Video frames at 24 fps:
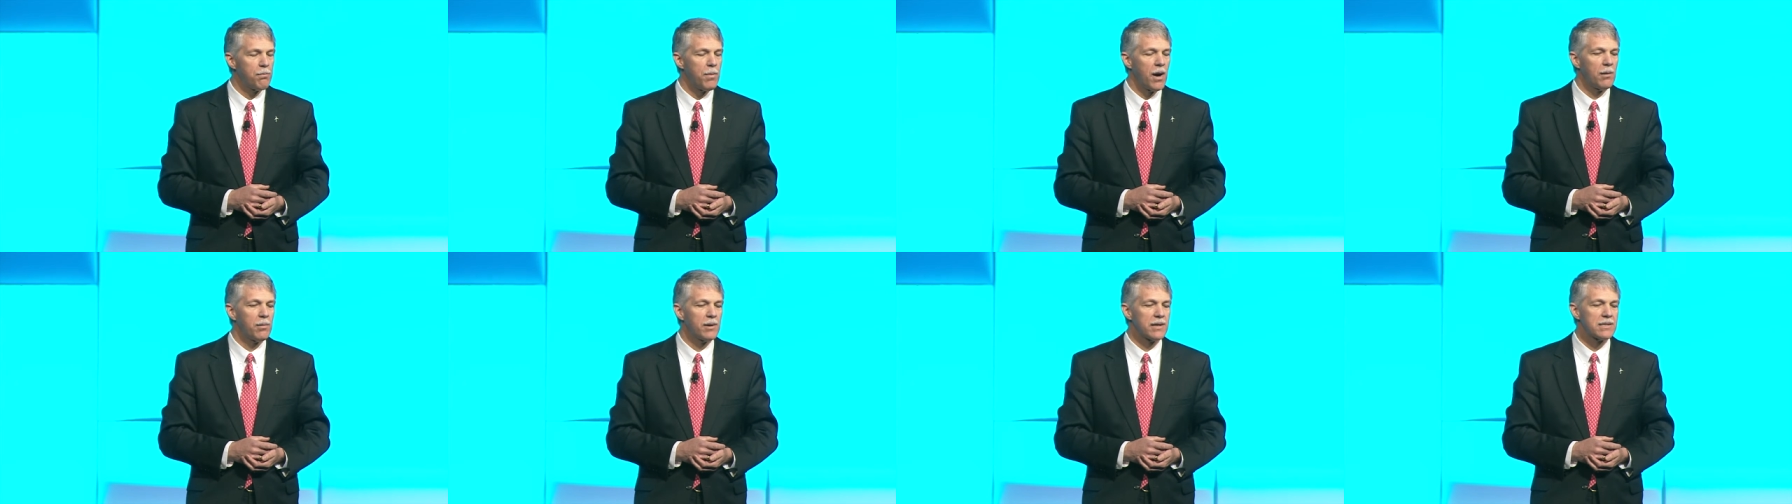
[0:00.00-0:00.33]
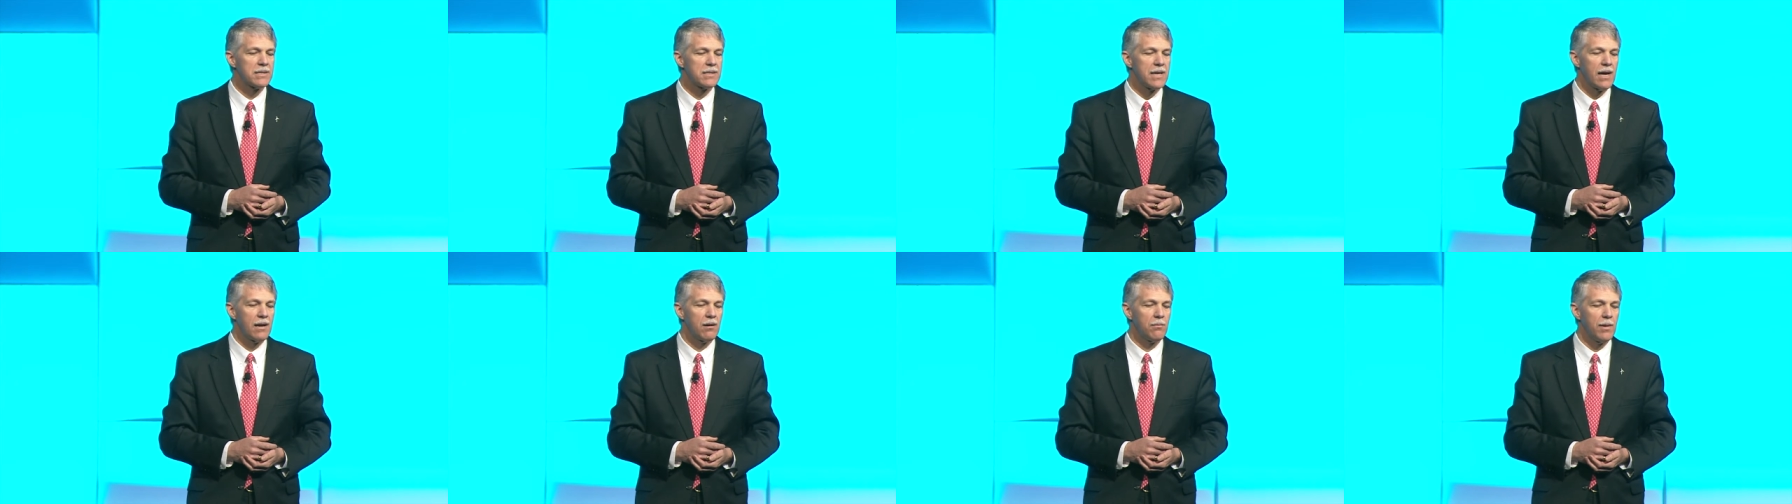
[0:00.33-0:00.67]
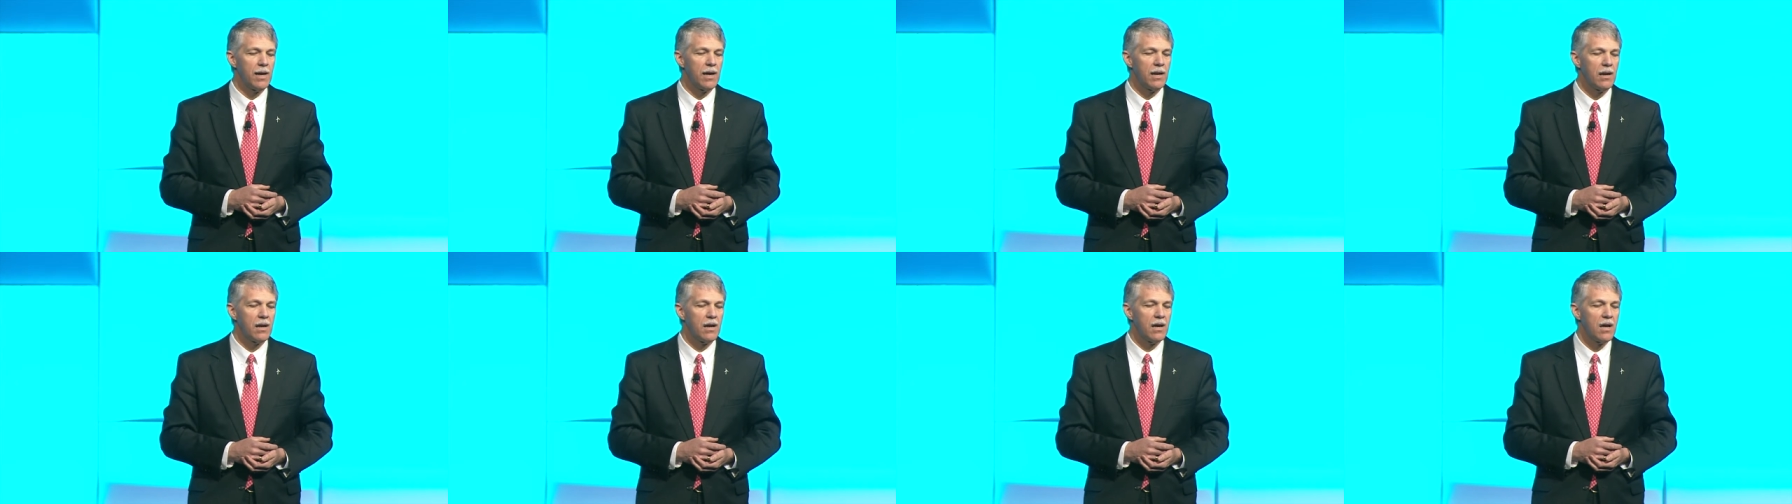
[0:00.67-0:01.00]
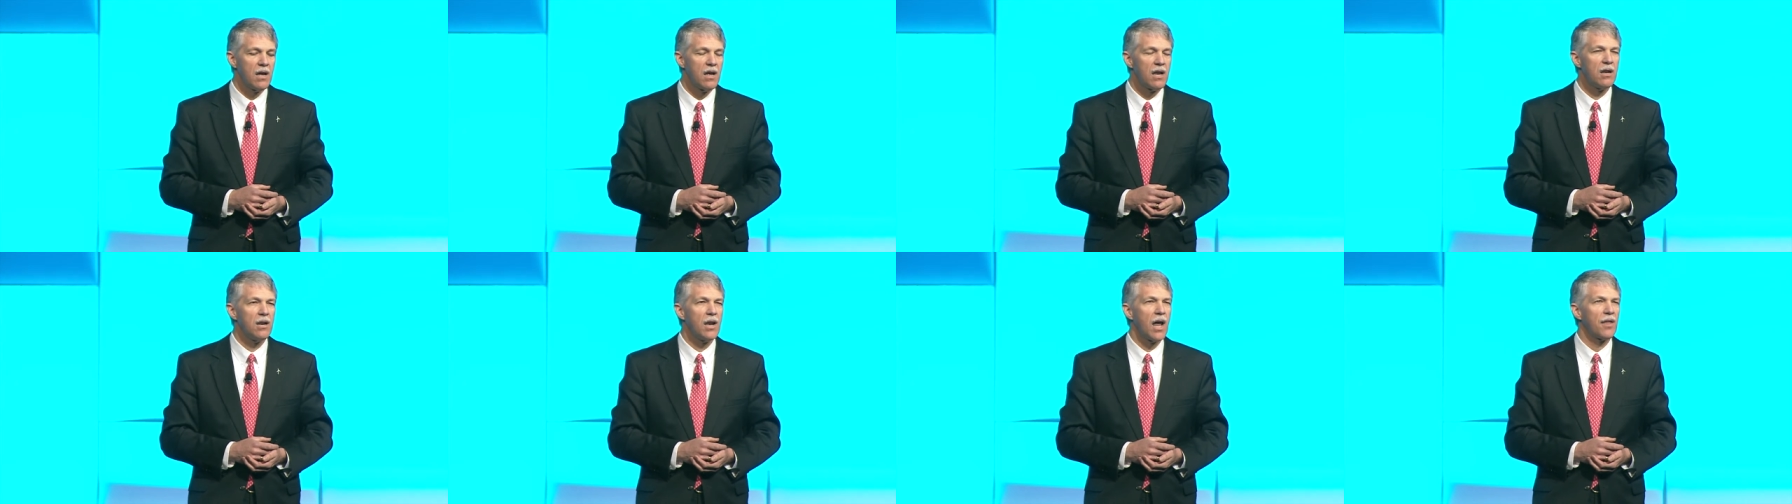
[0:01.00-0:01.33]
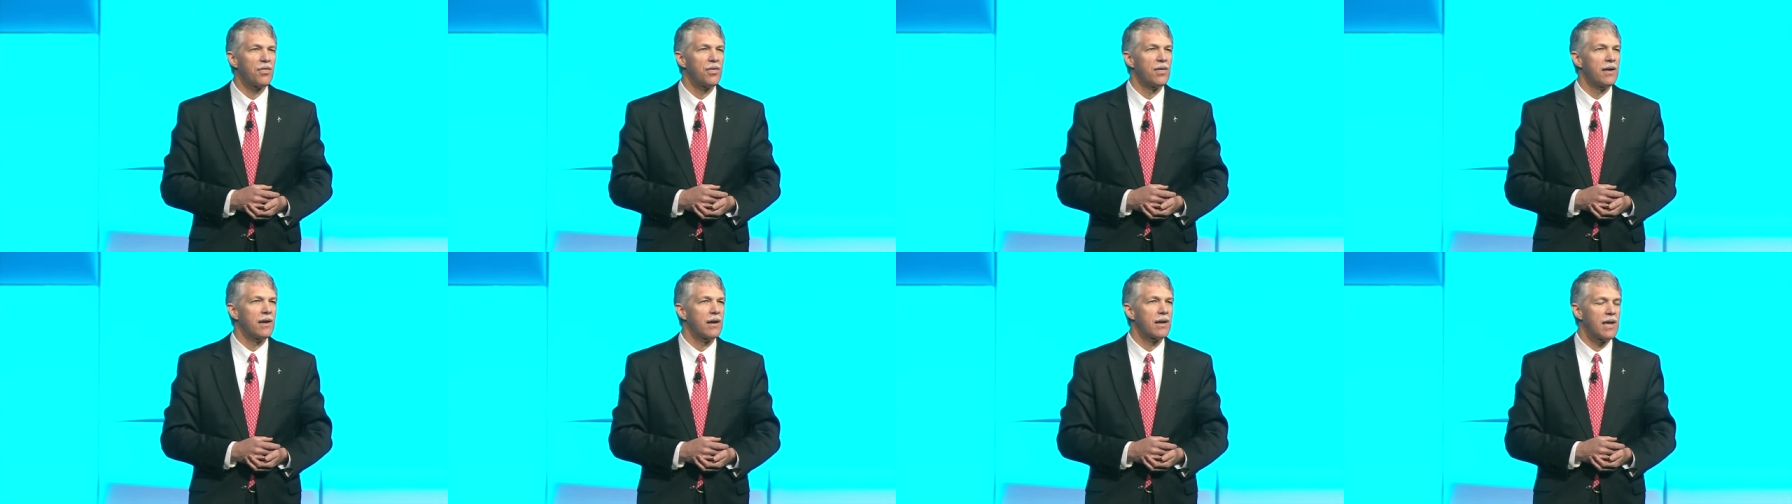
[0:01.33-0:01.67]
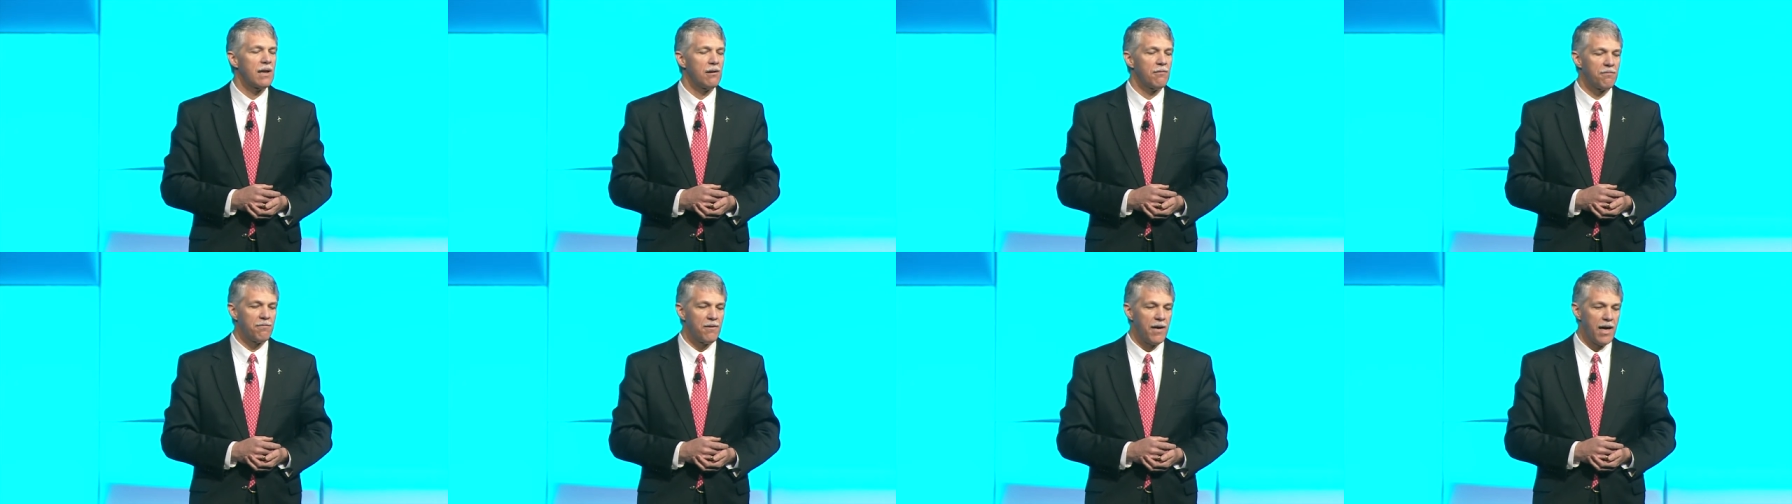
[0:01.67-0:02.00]
public sentiment, nothing
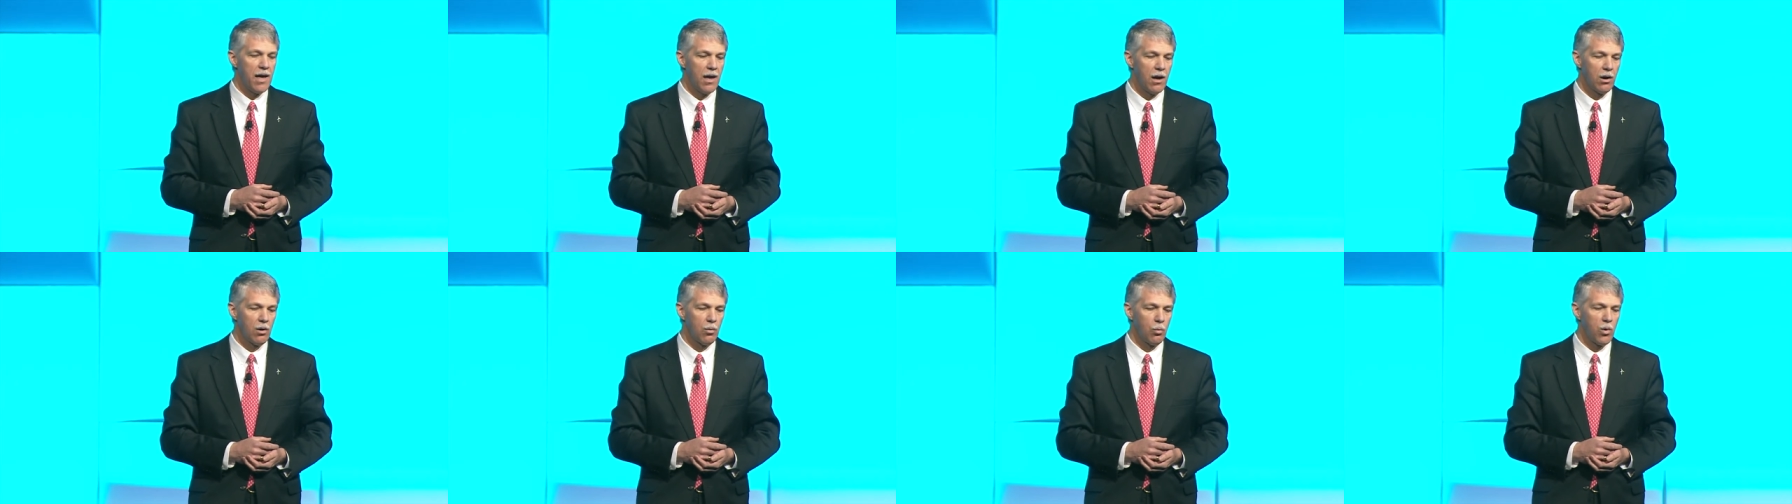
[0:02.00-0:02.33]
can fail.